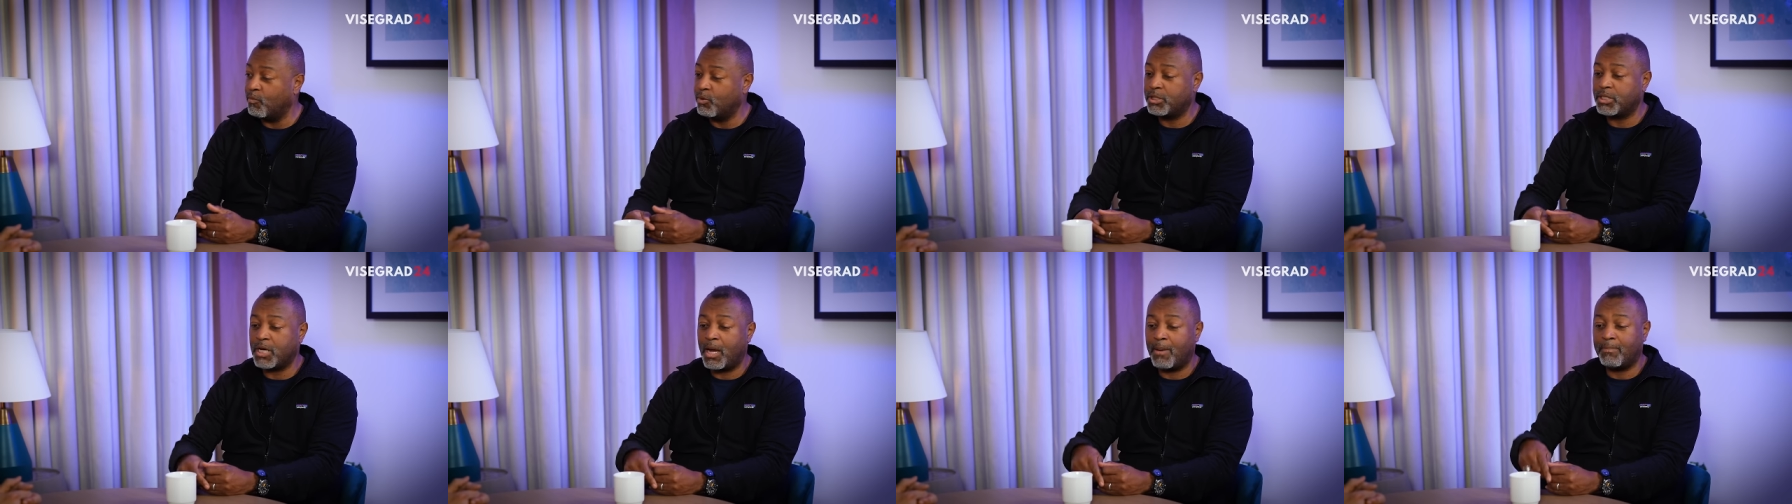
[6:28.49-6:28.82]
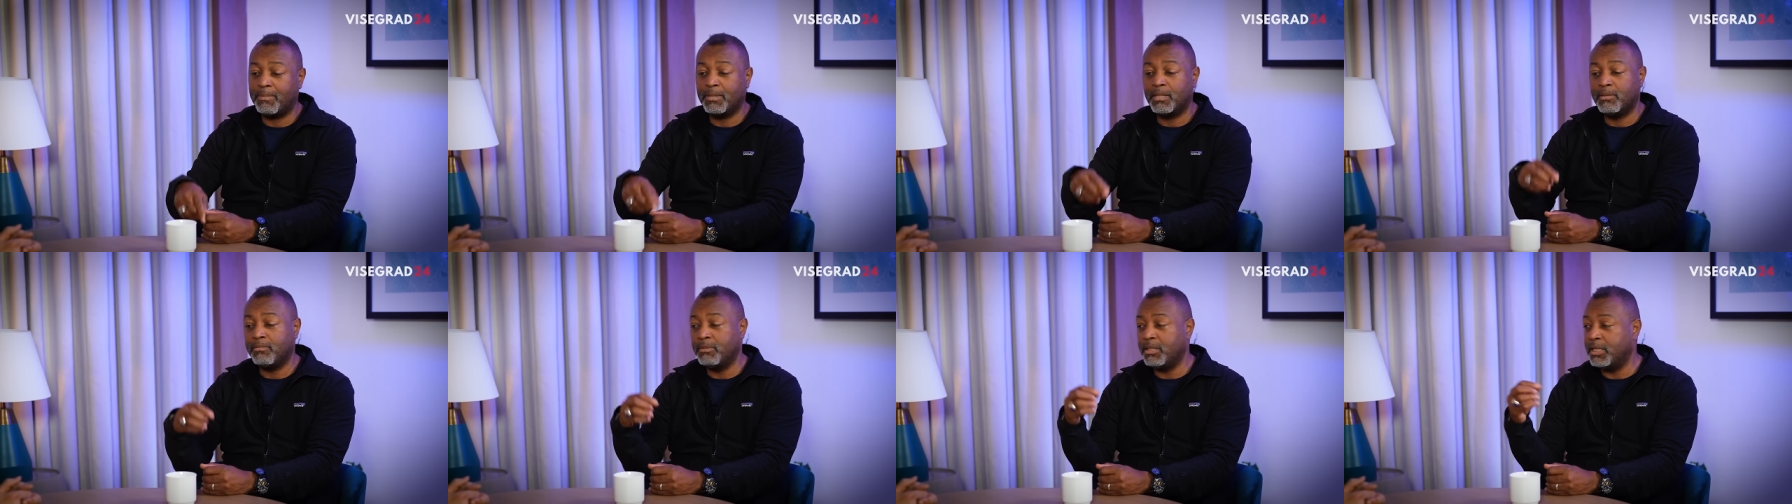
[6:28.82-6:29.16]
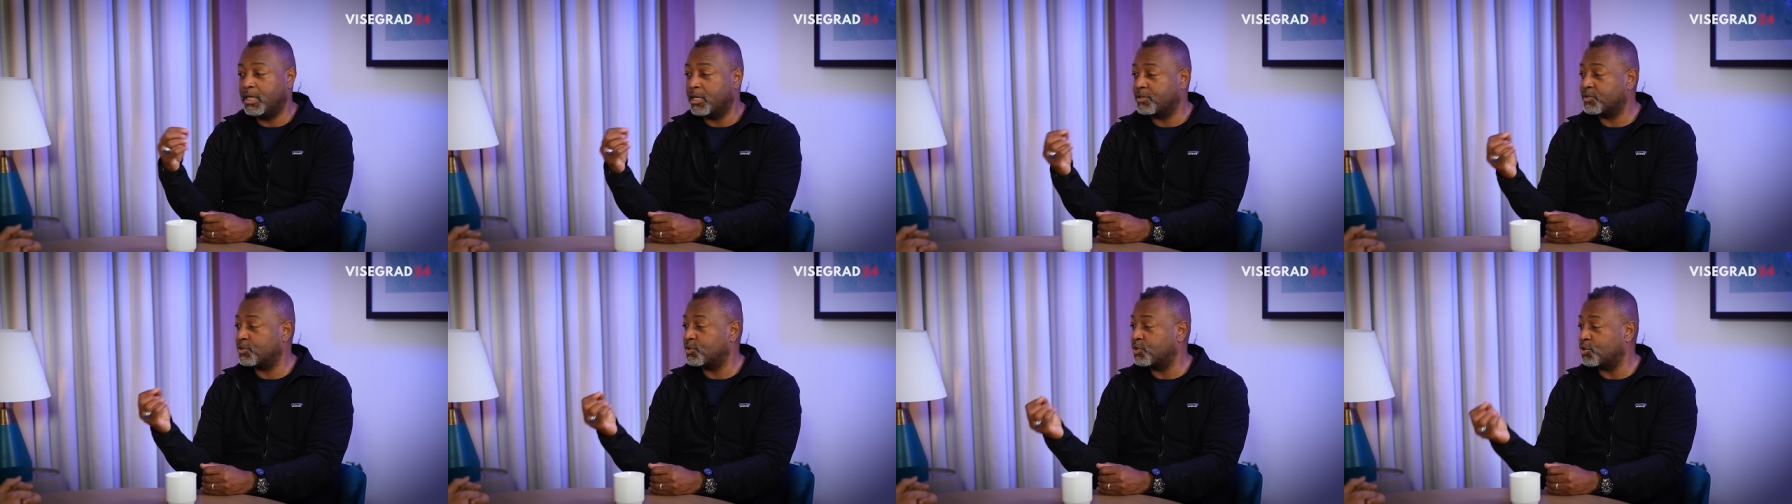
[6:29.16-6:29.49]
which happen to be
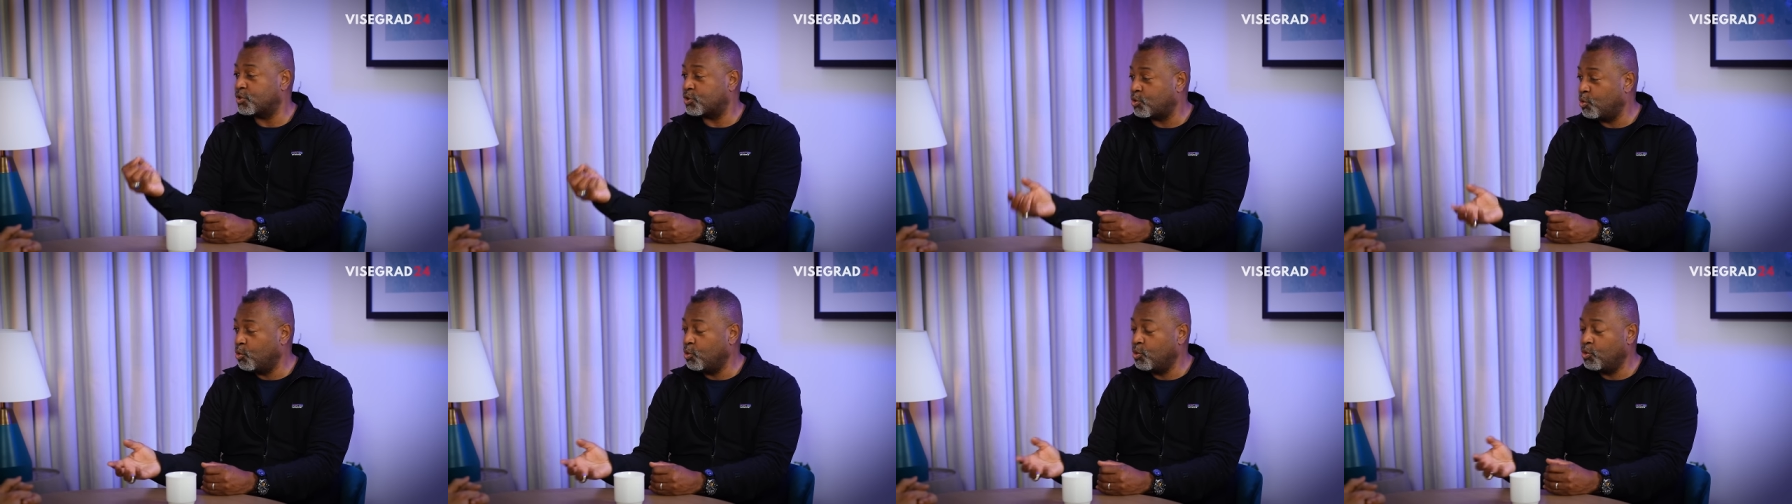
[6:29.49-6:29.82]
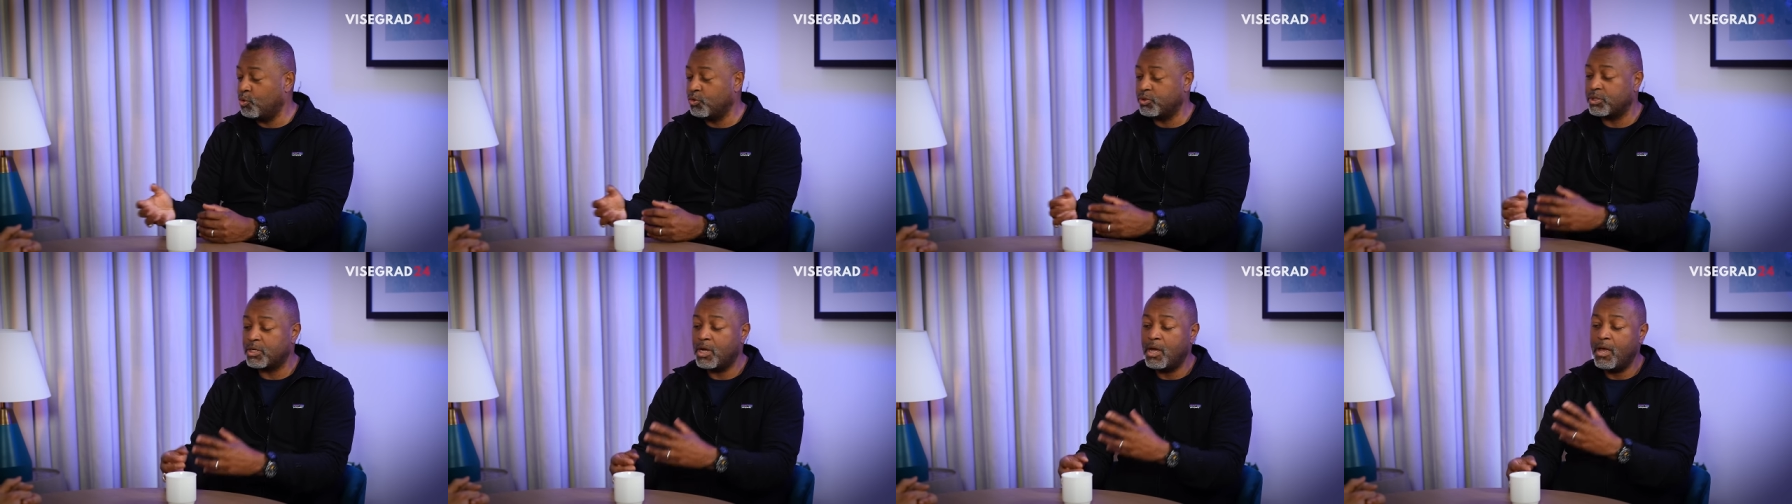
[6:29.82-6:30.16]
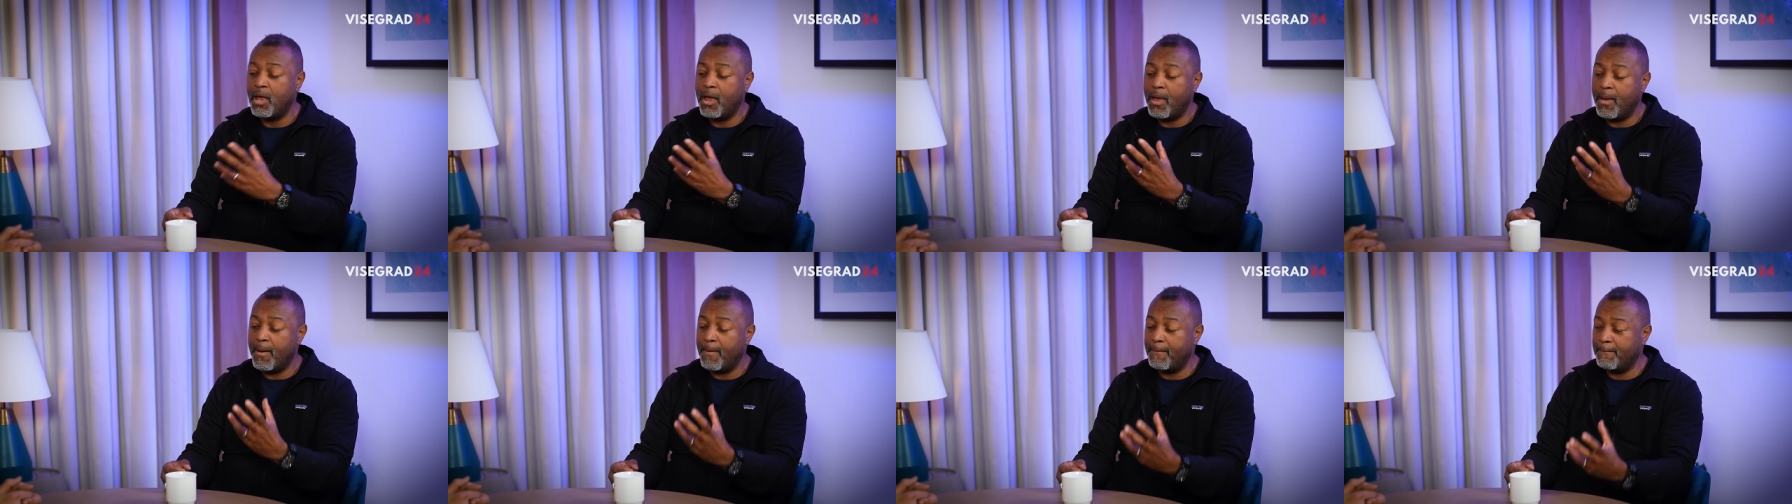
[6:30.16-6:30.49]
next to schools
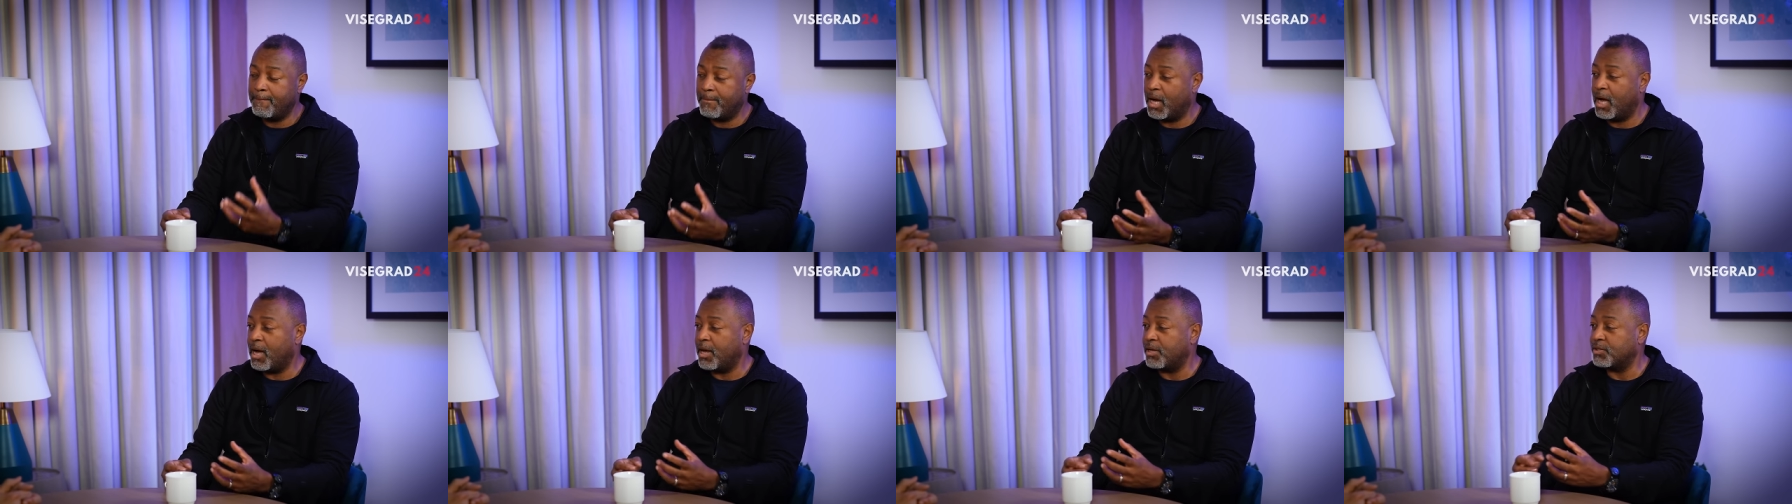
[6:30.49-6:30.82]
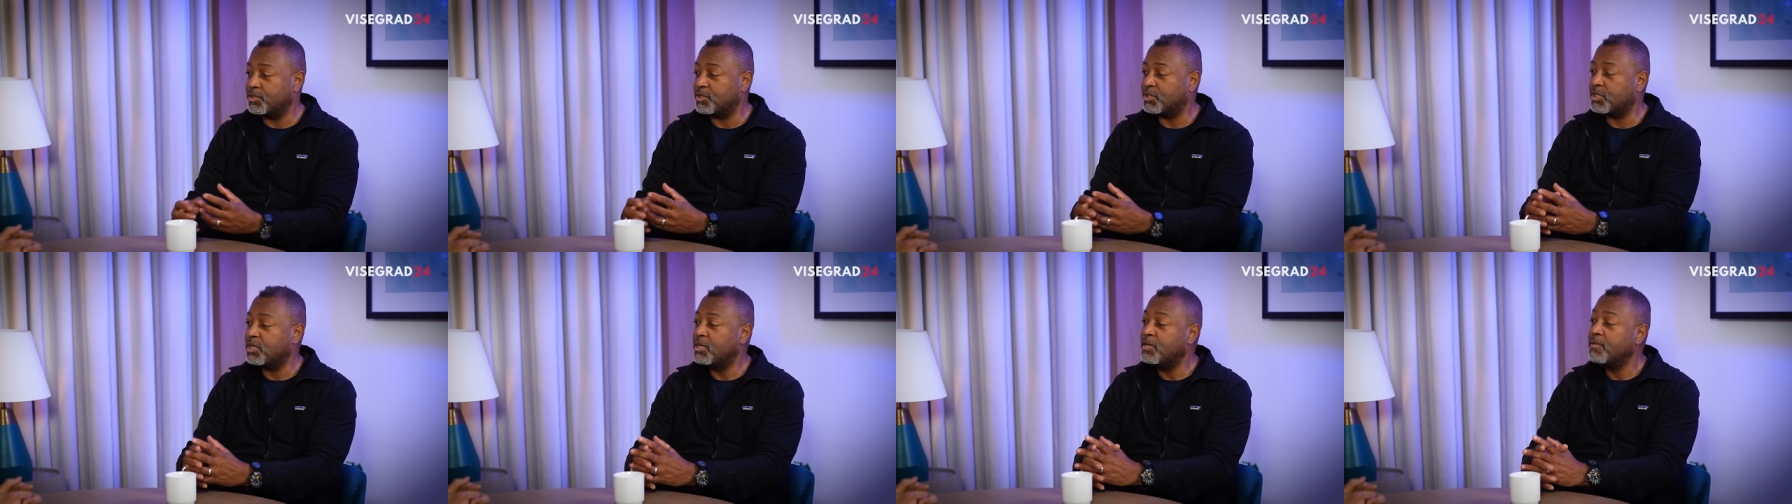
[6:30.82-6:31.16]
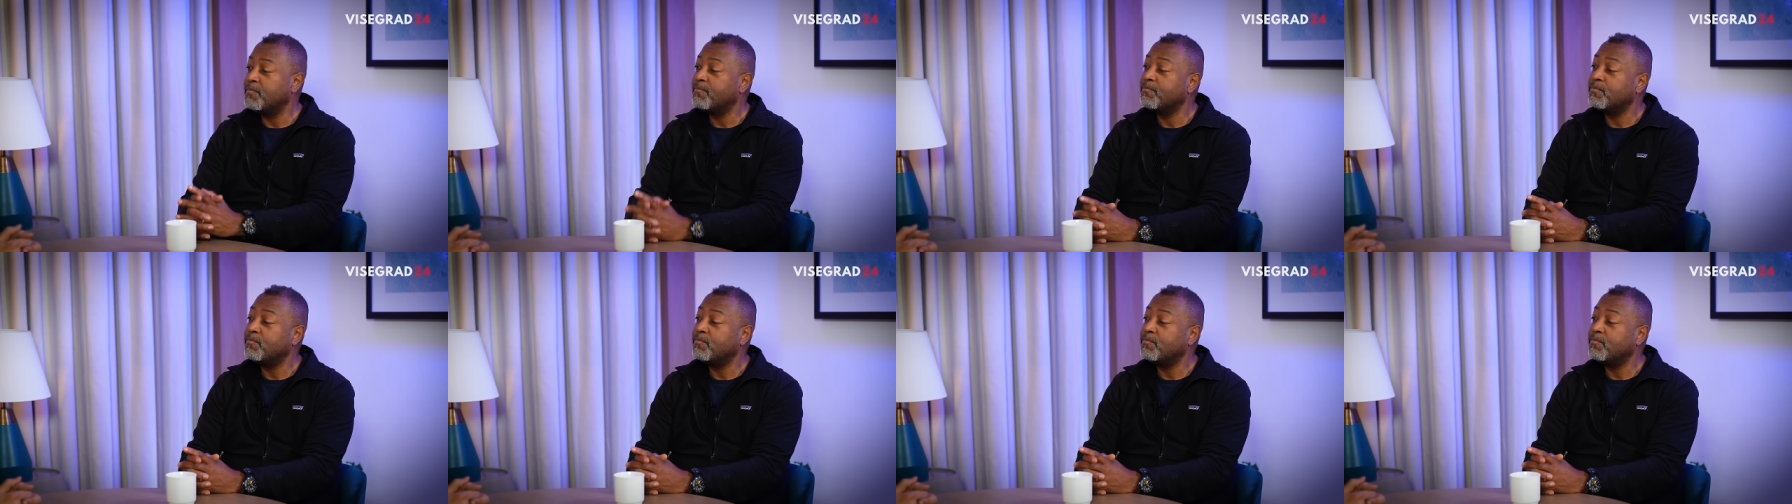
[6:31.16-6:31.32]
and mosques.